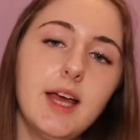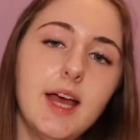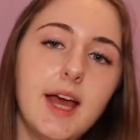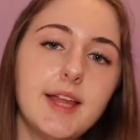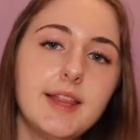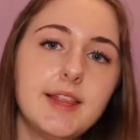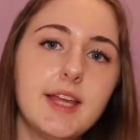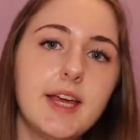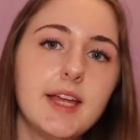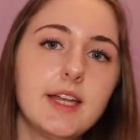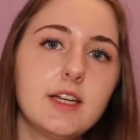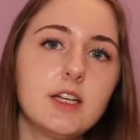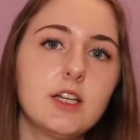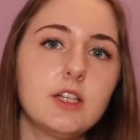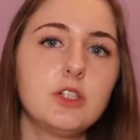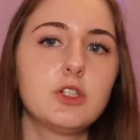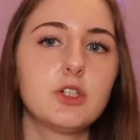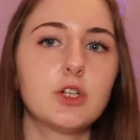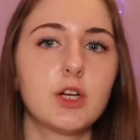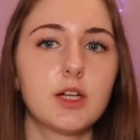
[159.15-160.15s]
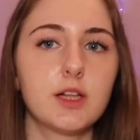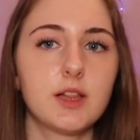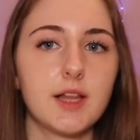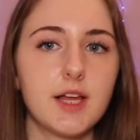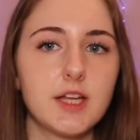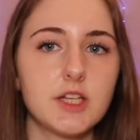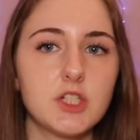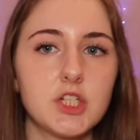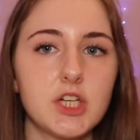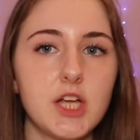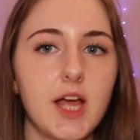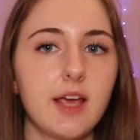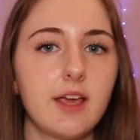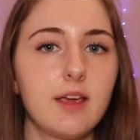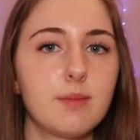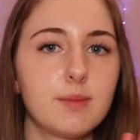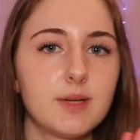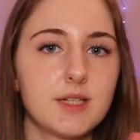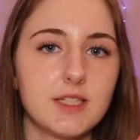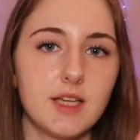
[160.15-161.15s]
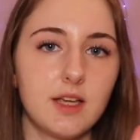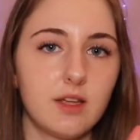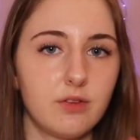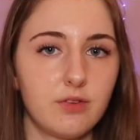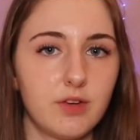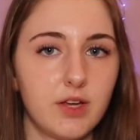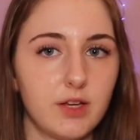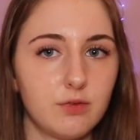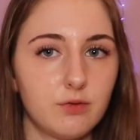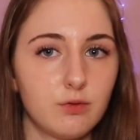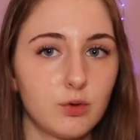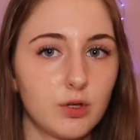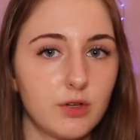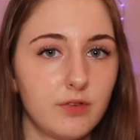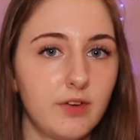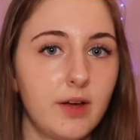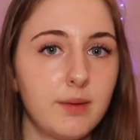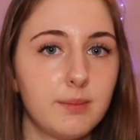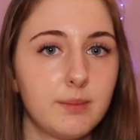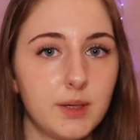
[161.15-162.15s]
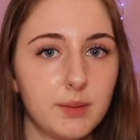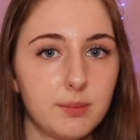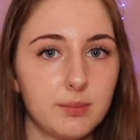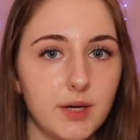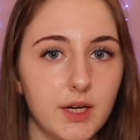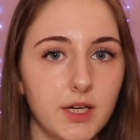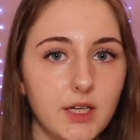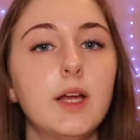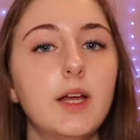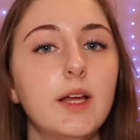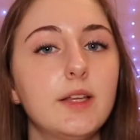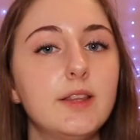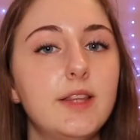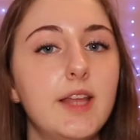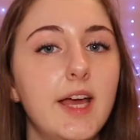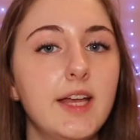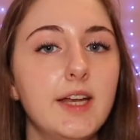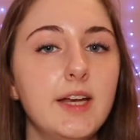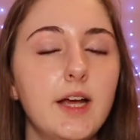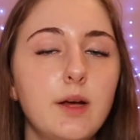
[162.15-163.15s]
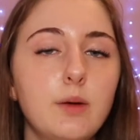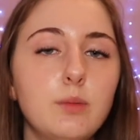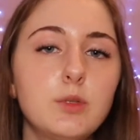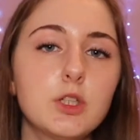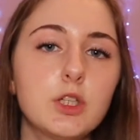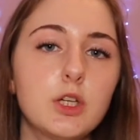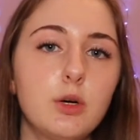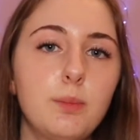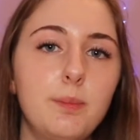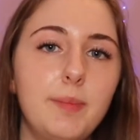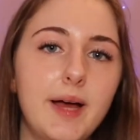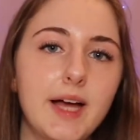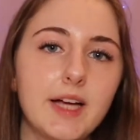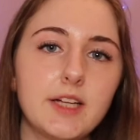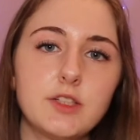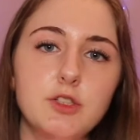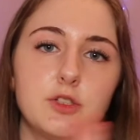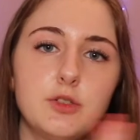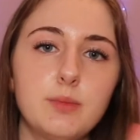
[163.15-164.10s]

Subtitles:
And then during lunch, I give myself a 45-minute break. Then I will go back to